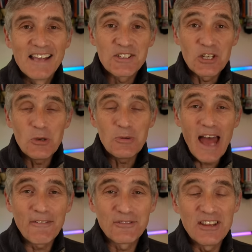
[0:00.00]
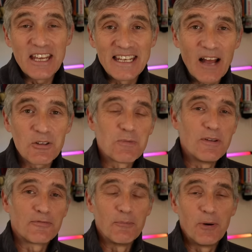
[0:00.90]
Soon after the
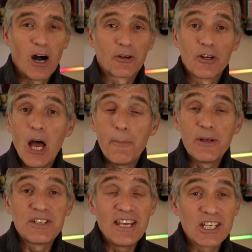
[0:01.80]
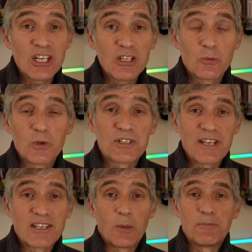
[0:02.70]
announcement from Parkrun, a petition was
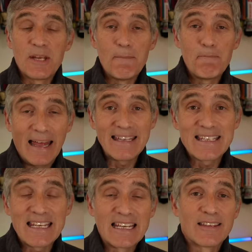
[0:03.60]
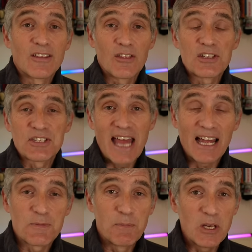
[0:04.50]
set up demanding that the
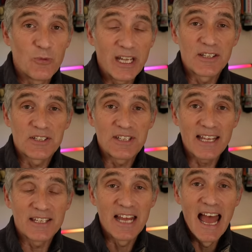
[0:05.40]
stats be reinstated,